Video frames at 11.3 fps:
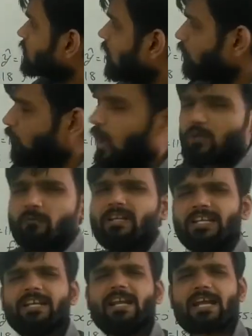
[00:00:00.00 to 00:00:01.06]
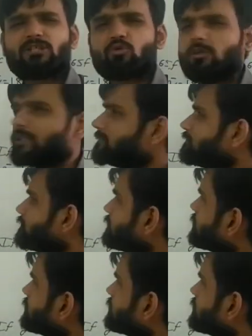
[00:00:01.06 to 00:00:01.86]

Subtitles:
Now what we need actually,